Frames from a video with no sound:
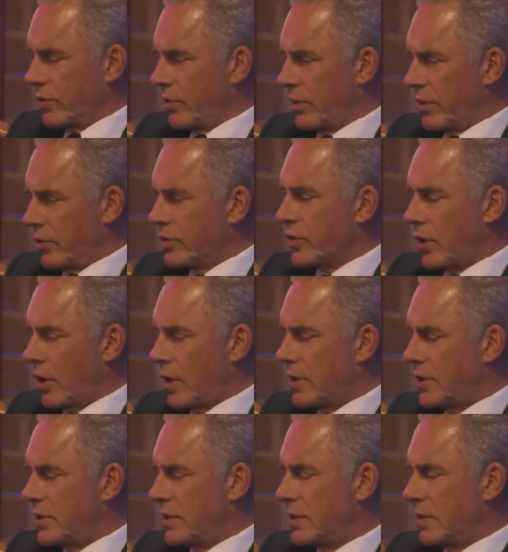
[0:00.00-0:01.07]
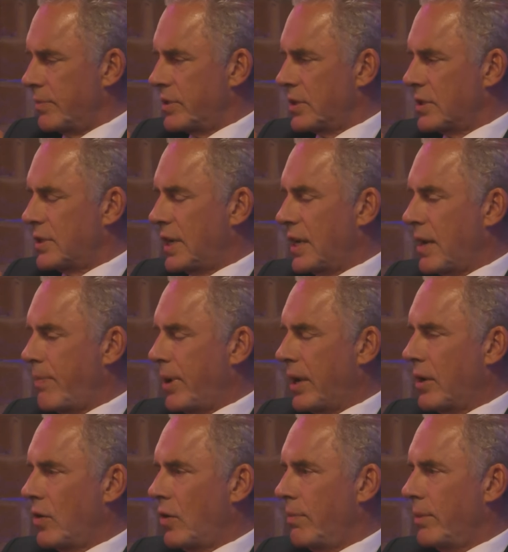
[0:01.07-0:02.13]
are those are hard systems to set up
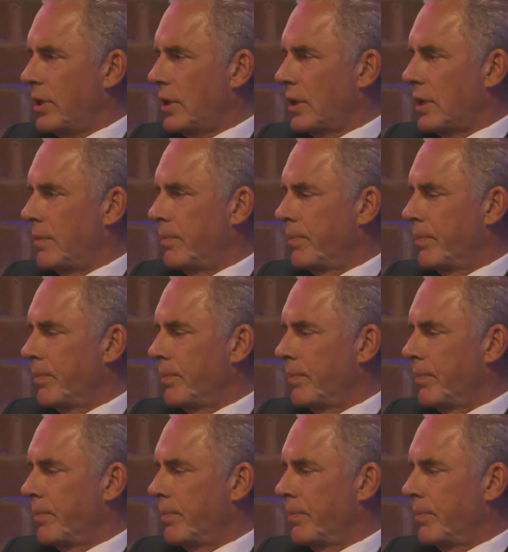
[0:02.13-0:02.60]
economically.